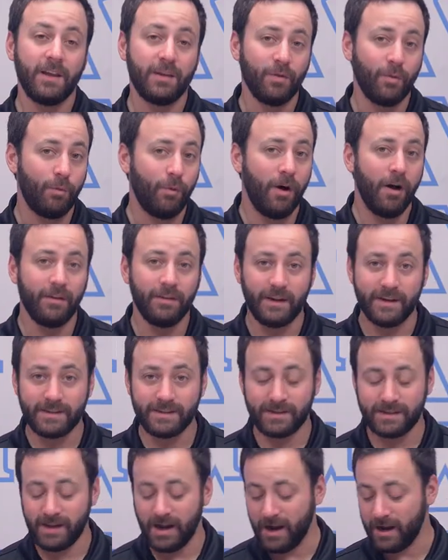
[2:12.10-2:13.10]
in the walnut
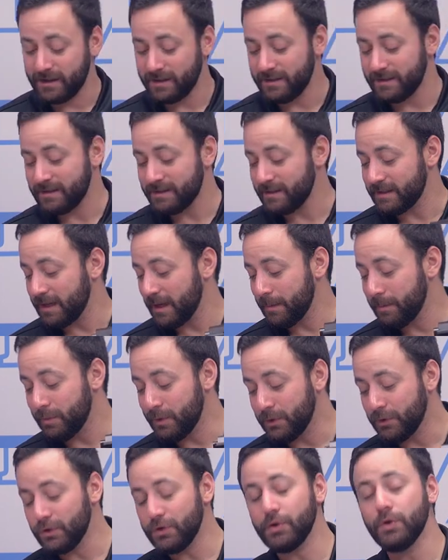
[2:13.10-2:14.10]
stock. This is a
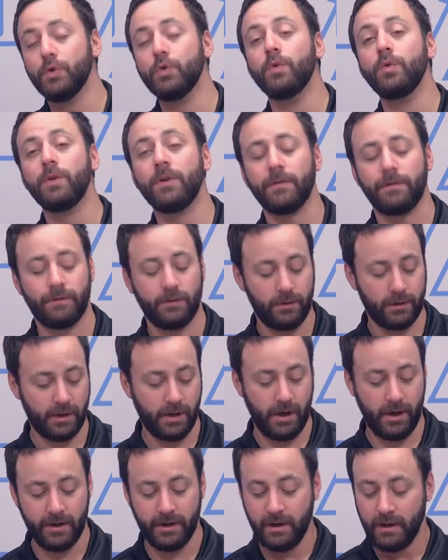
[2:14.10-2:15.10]
beautiful
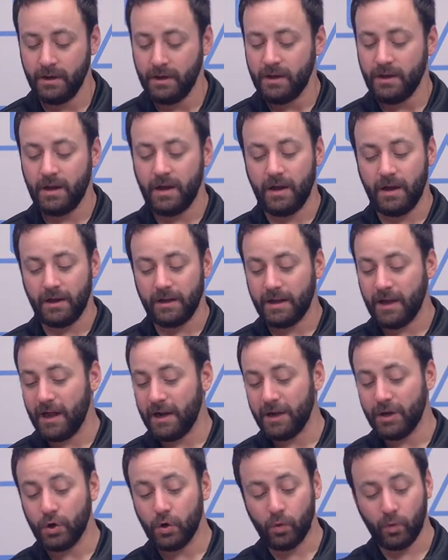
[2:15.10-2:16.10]
gun. Uh, got
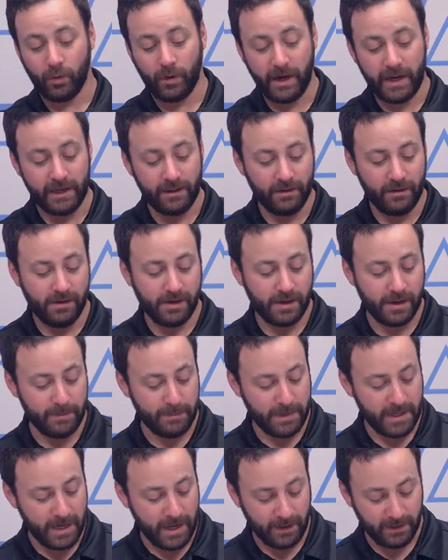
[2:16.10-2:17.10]
a great looking
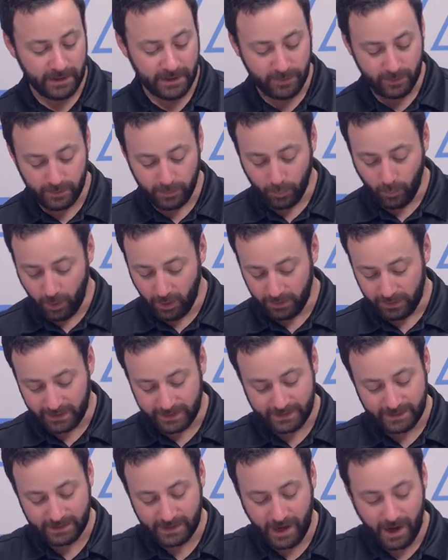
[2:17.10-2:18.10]
Minelli
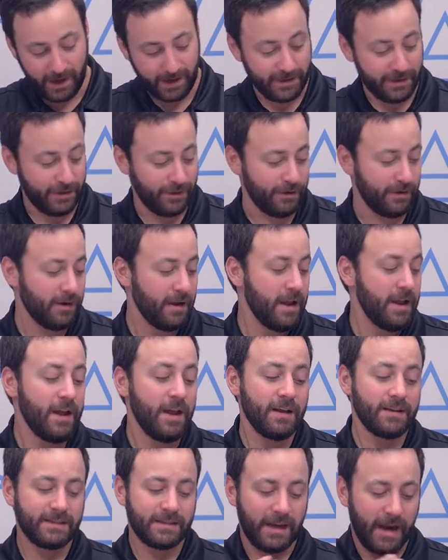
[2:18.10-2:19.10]
walnut stock here
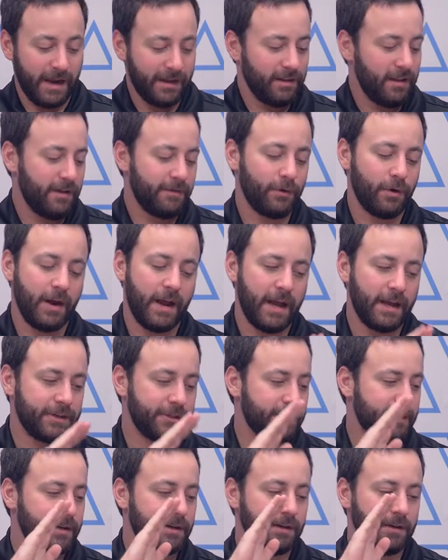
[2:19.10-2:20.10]
side lever
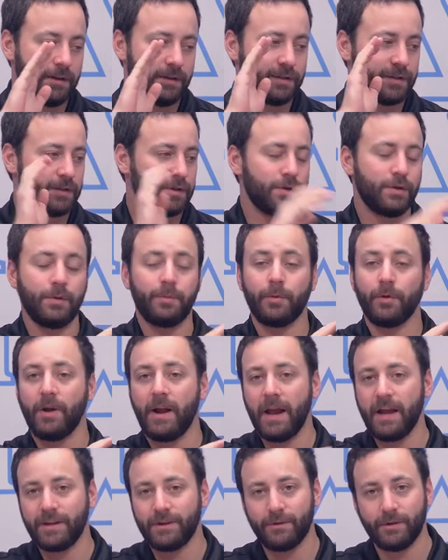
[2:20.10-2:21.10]
action, super
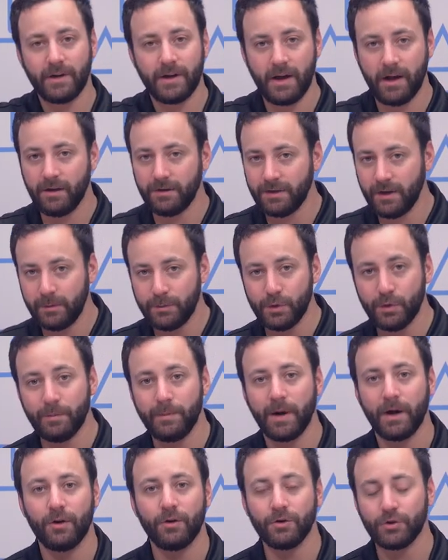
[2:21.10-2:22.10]
accurate LW
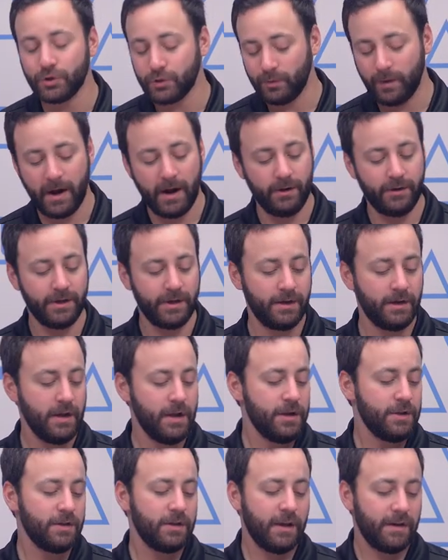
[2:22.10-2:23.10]
barrel shrouded.
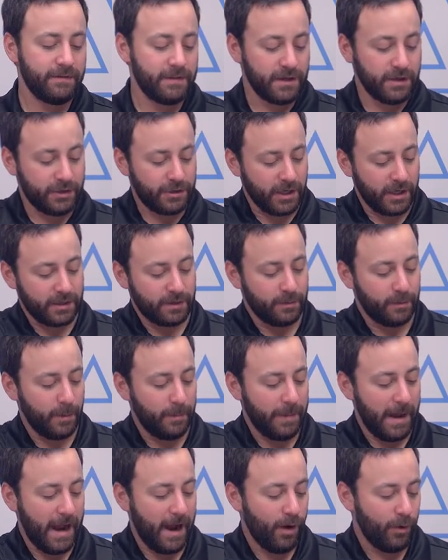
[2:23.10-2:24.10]
You have the adjustable
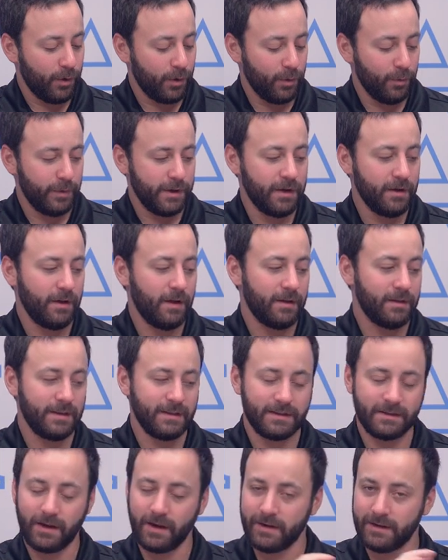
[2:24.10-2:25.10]
power wheel.
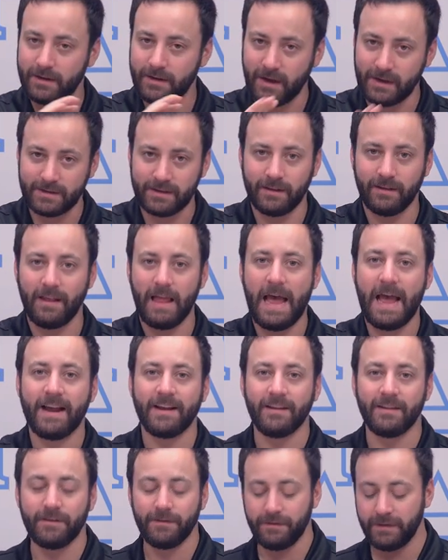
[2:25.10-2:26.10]
This gun doesn't
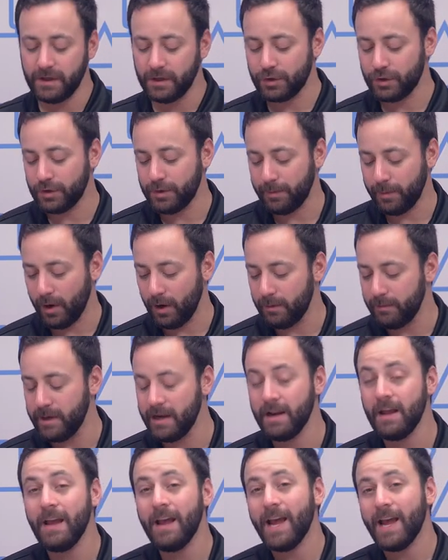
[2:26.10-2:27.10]
lack in the feature
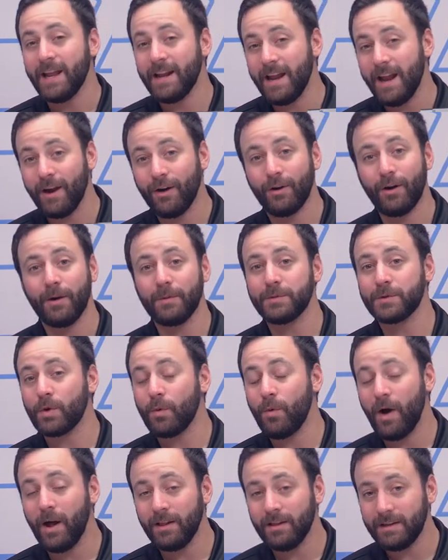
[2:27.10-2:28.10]
department and air arms
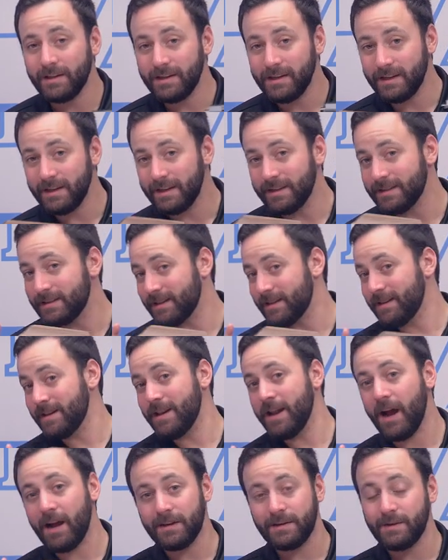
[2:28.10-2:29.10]
quality is
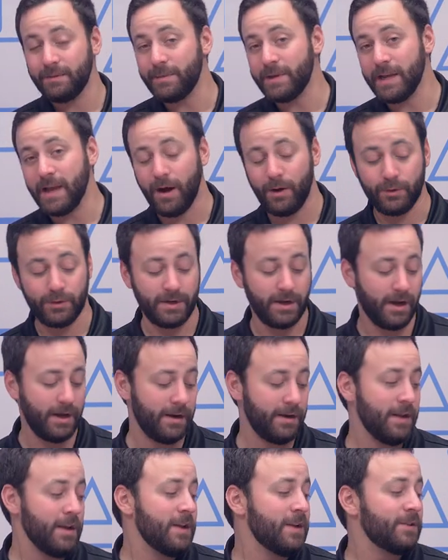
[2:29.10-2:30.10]
not to be
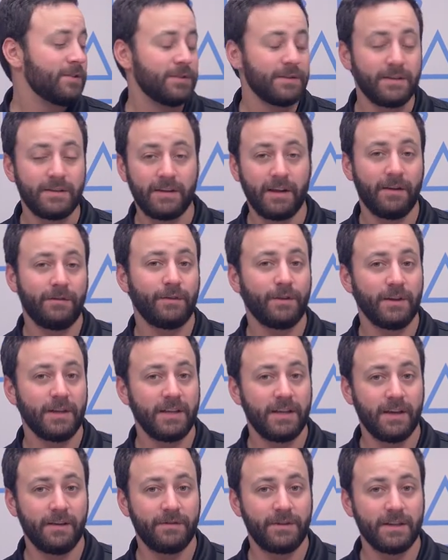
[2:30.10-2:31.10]
outdone. So definitely
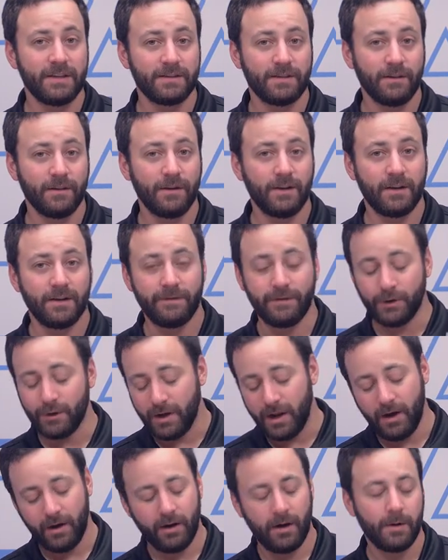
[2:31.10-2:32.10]
give these a look if you're an
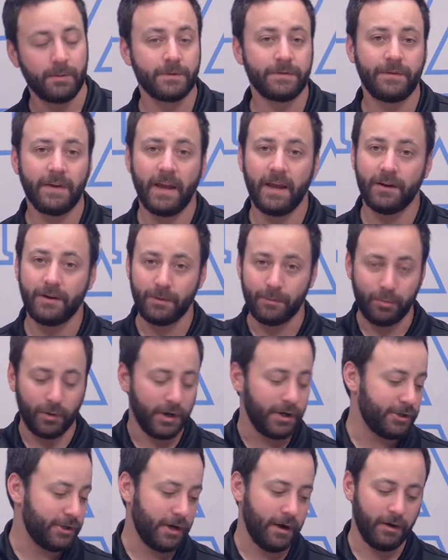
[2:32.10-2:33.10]
air arms fan, you're
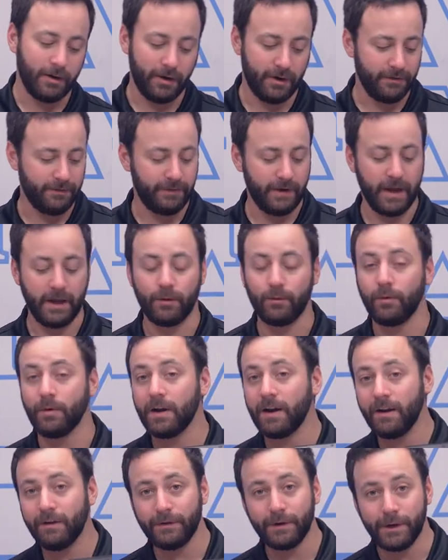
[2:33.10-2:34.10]
British airgun fan,
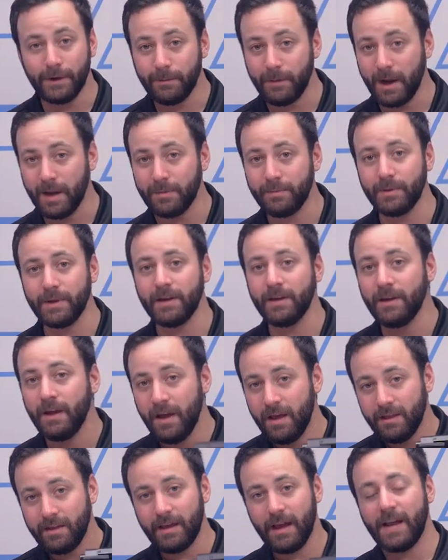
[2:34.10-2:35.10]
whatever you might be,
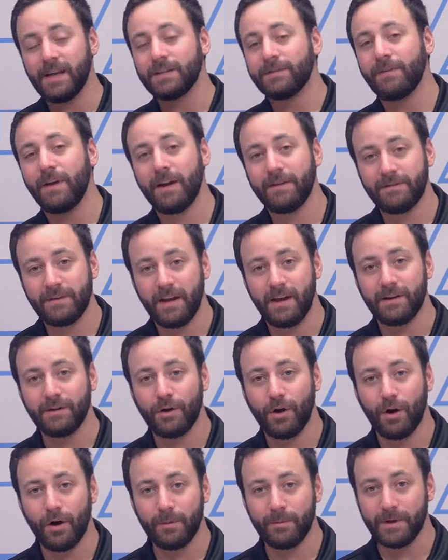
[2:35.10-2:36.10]
the S510
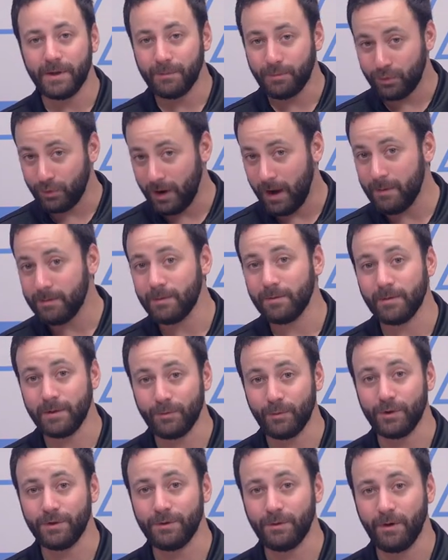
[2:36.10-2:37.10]
carbine probably
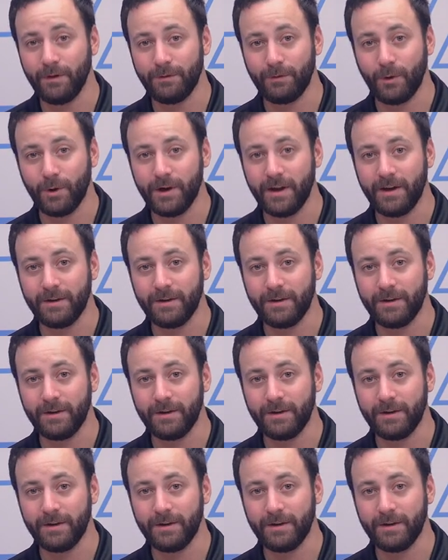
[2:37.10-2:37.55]
will do it for